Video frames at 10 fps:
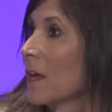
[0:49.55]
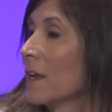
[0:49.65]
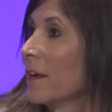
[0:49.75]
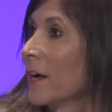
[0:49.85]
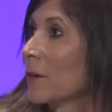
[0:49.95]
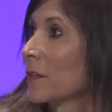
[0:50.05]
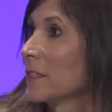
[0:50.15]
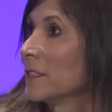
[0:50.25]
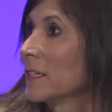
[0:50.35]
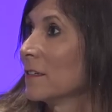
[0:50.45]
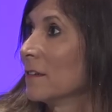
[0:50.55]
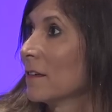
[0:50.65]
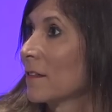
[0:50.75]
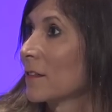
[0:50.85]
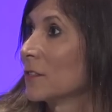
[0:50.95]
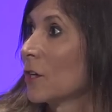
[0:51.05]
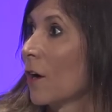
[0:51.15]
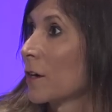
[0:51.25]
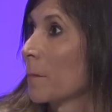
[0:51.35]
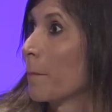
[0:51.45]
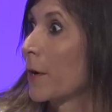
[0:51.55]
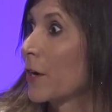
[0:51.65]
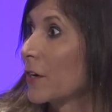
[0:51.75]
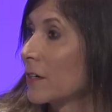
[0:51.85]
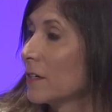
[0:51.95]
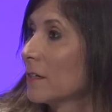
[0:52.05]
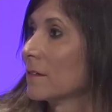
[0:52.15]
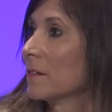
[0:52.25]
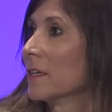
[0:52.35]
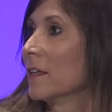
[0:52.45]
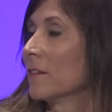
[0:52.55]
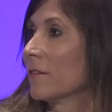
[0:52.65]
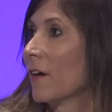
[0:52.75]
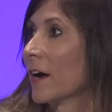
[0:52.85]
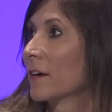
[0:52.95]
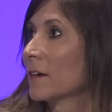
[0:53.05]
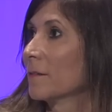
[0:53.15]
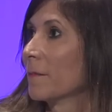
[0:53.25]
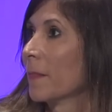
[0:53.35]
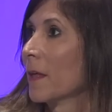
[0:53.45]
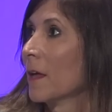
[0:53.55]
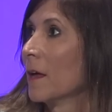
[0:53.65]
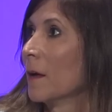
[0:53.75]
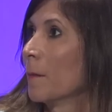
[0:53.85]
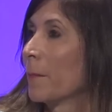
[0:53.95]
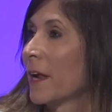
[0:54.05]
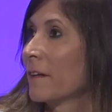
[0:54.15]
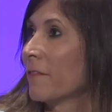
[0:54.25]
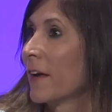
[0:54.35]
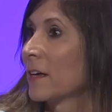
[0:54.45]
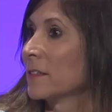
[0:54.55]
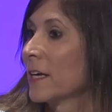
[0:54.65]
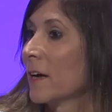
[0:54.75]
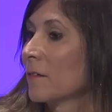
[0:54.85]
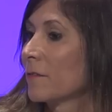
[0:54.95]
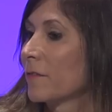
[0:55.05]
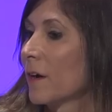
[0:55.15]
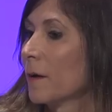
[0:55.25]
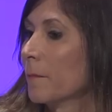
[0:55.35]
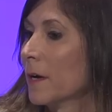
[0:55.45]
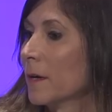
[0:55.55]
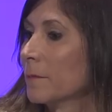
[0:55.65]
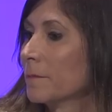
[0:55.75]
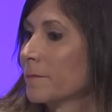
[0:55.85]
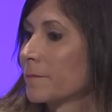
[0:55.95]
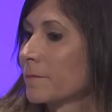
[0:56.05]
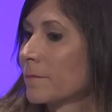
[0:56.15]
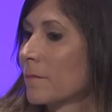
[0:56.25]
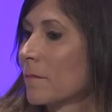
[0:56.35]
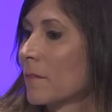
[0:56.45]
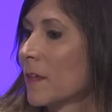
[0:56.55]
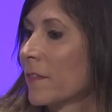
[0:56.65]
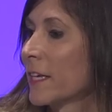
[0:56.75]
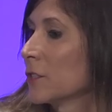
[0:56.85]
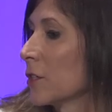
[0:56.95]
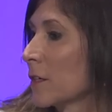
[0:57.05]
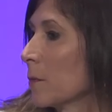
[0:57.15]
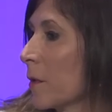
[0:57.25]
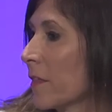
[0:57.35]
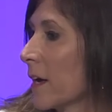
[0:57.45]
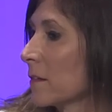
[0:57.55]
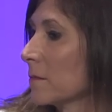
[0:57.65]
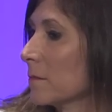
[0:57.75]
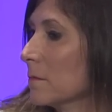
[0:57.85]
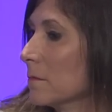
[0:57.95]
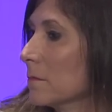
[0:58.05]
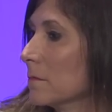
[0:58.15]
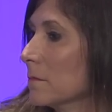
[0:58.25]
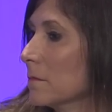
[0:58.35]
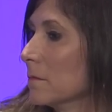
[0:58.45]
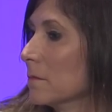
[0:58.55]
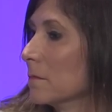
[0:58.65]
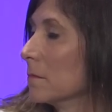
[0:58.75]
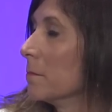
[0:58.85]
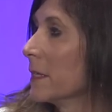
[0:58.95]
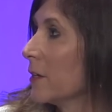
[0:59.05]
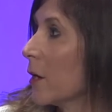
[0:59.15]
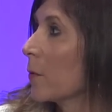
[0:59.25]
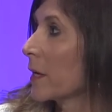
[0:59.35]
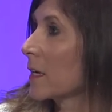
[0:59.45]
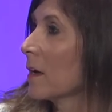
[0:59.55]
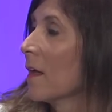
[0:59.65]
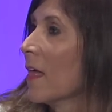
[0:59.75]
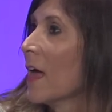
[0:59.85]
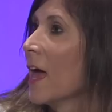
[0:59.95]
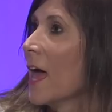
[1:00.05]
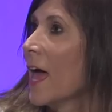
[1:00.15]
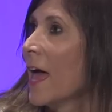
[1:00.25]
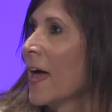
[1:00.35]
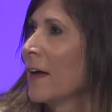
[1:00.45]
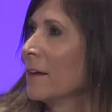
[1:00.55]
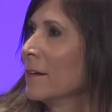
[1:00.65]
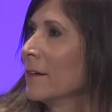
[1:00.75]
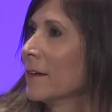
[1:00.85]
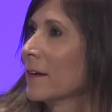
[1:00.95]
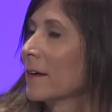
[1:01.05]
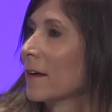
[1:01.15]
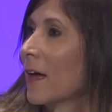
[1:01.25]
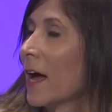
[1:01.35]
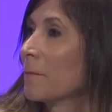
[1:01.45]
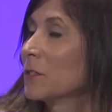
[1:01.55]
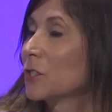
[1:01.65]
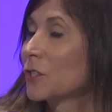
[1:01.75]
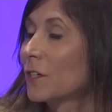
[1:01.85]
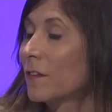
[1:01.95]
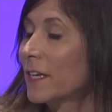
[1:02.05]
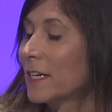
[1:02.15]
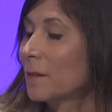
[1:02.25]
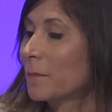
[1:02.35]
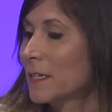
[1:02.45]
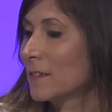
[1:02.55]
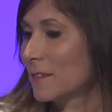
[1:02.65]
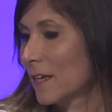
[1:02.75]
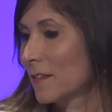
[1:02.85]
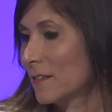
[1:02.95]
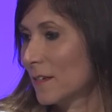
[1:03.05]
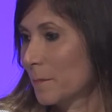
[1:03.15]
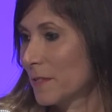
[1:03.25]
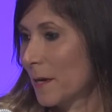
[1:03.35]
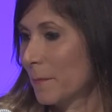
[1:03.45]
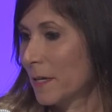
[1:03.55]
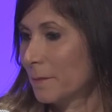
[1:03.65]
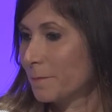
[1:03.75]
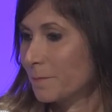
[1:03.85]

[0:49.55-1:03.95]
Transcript: not only did the dog burn in the fire, mm. but I found out from um, they took him without me knowing. Mm. And I'm sure they didn't mean to say this to upset me,